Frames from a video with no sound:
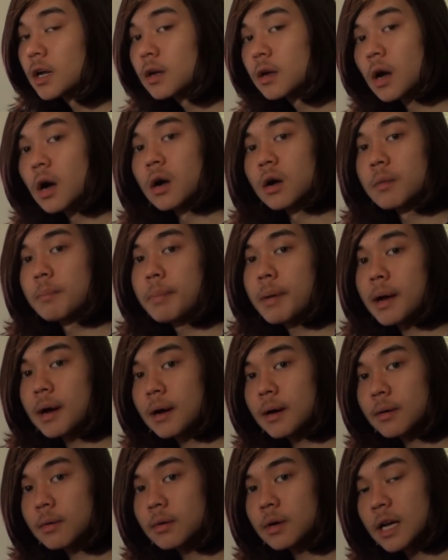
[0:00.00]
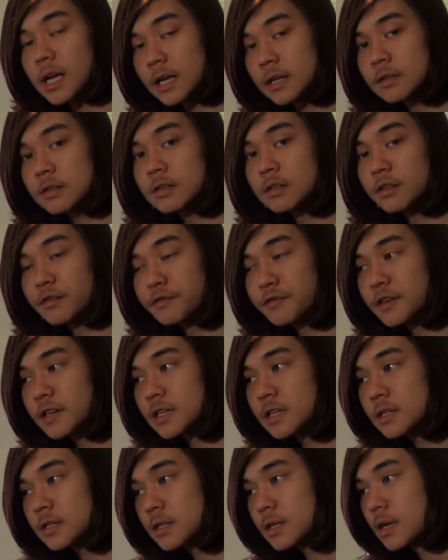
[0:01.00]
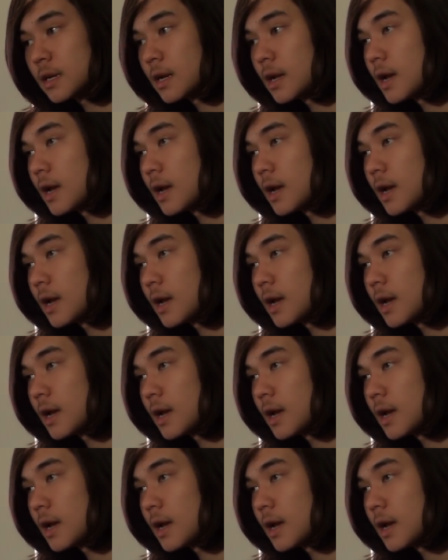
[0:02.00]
Kung Pao, Enter the Fist.